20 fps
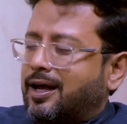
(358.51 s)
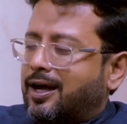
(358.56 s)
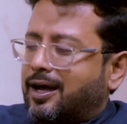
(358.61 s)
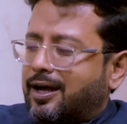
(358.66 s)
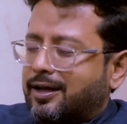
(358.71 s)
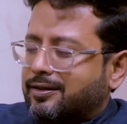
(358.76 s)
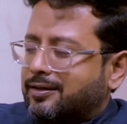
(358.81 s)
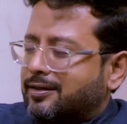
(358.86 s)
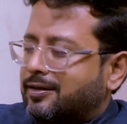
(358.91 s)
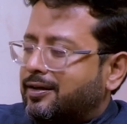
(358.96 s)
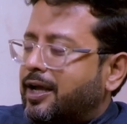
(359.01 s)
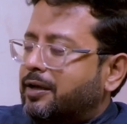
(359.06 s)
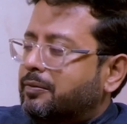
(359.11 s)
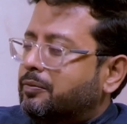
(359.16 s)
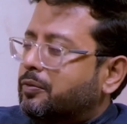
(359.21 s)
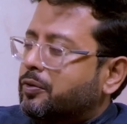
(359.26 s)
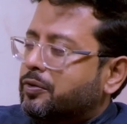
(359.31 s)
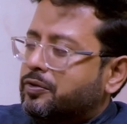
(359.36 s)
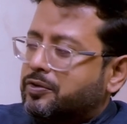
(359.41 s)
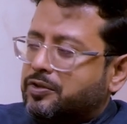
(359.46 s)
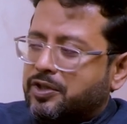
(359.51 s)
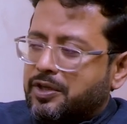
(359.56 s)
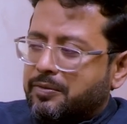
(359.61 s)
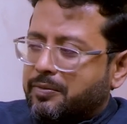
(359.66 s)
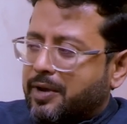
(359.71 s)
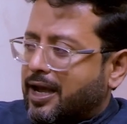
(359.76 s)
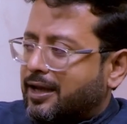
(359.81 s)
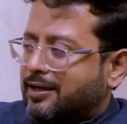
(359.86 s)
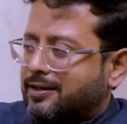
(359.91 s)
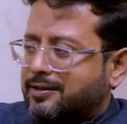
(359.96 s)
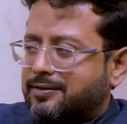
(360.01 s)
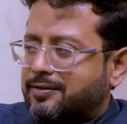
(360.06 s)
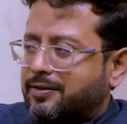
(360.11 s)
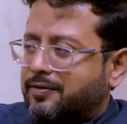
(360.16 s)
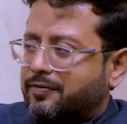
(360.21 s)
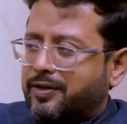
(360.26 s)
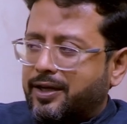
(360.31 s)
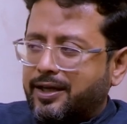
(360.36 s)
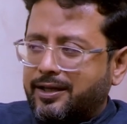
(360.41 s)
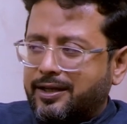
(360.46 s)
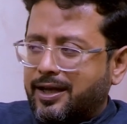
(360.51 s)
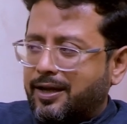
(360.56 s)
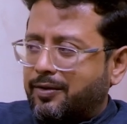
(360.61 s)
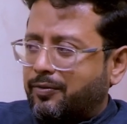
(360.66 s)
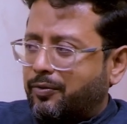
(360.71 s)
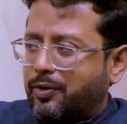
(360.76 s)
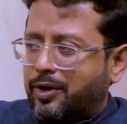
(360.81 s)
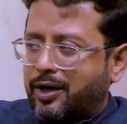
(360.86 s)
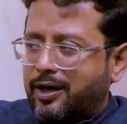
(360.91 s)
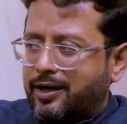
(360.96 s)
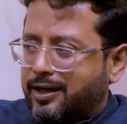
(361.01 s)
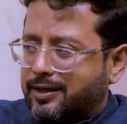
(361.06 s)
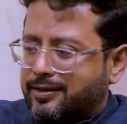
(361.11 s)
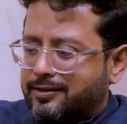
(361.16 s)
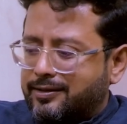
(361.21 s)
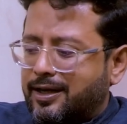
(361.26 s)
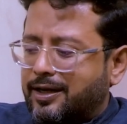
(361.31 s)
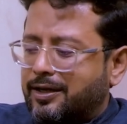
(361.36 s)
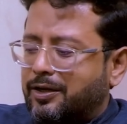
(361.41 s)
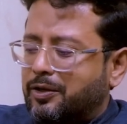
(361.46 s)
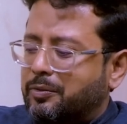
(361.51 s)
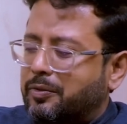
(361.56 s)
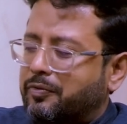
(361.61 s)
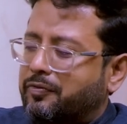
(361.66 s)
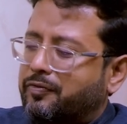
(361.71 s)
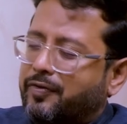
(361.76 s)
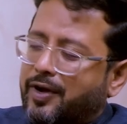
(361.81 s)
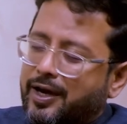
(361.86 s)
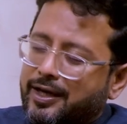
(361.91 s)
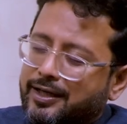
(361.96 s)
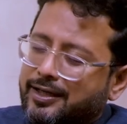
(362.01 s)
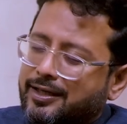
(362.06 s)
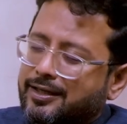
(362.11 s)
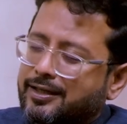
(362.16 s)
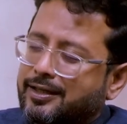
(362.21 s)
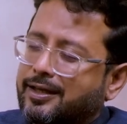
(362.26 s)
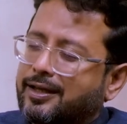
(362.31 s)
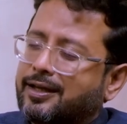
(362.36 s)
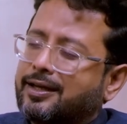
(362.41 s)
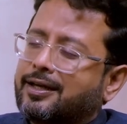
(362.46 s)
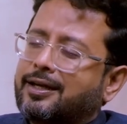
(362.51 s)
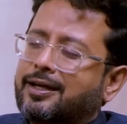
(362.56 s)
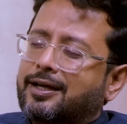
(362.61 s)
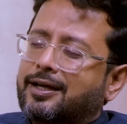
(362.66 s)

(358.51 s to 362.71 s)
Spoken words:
other guidebooks, GMAT and stuff like that, where exactly you'll be finding the